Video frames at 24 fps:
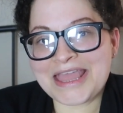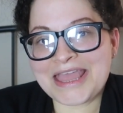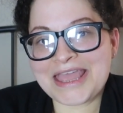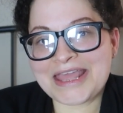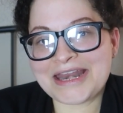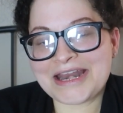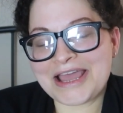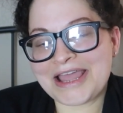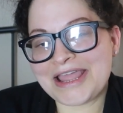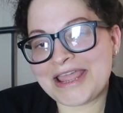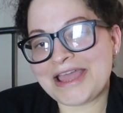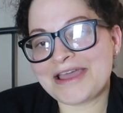
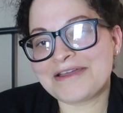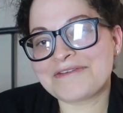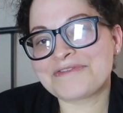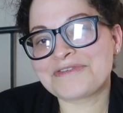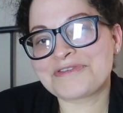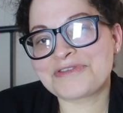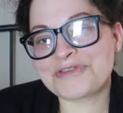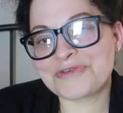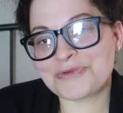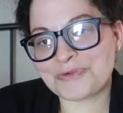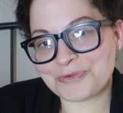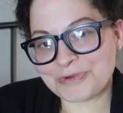And I have
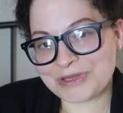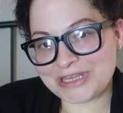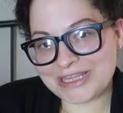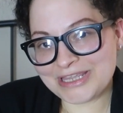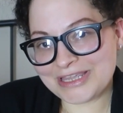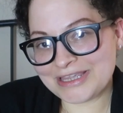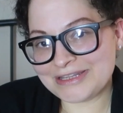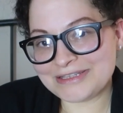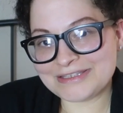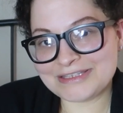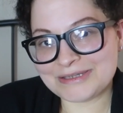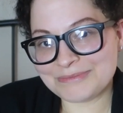3
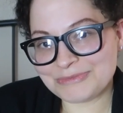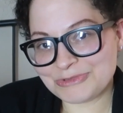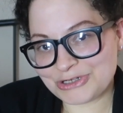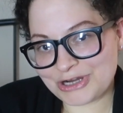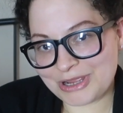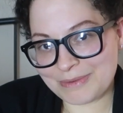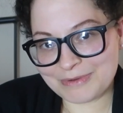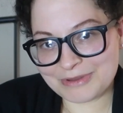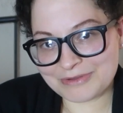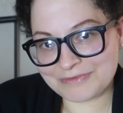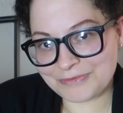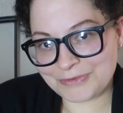kids I'm
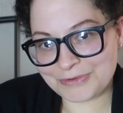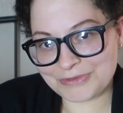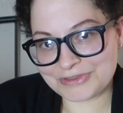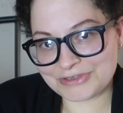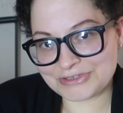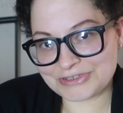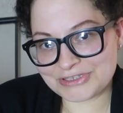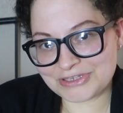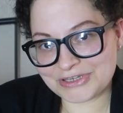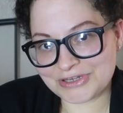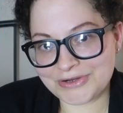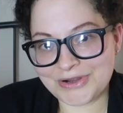shopping for
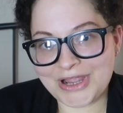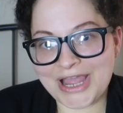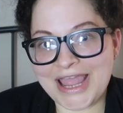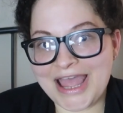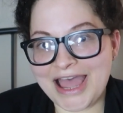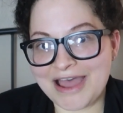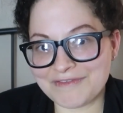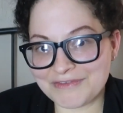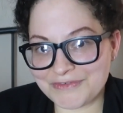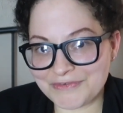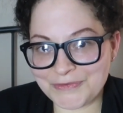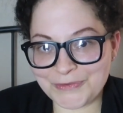this year. I
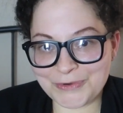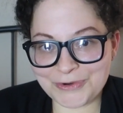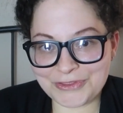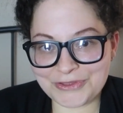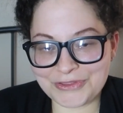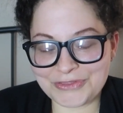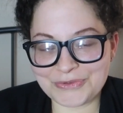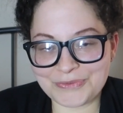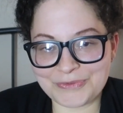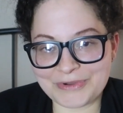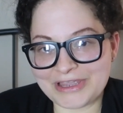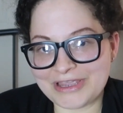have a 4th
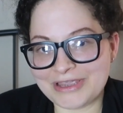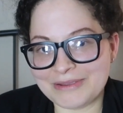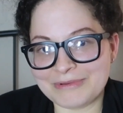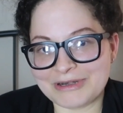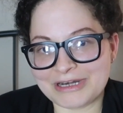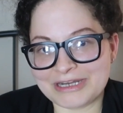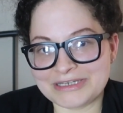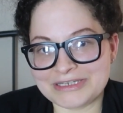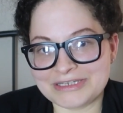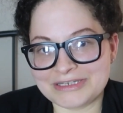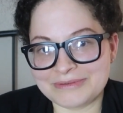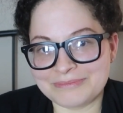on the way, but
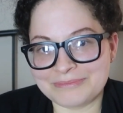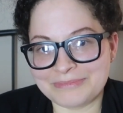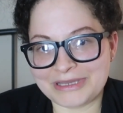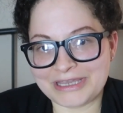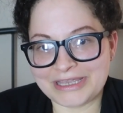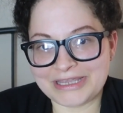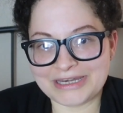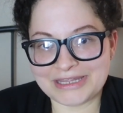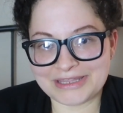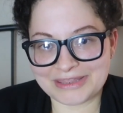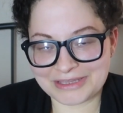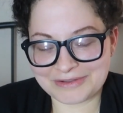I didn't
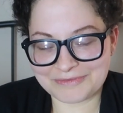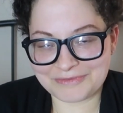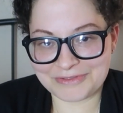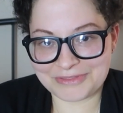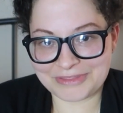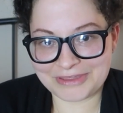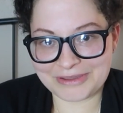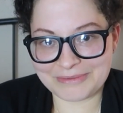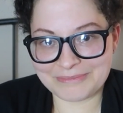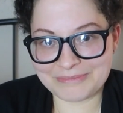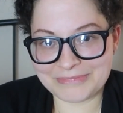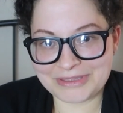buy anything for
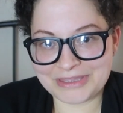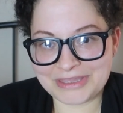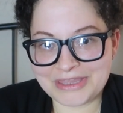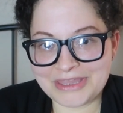them.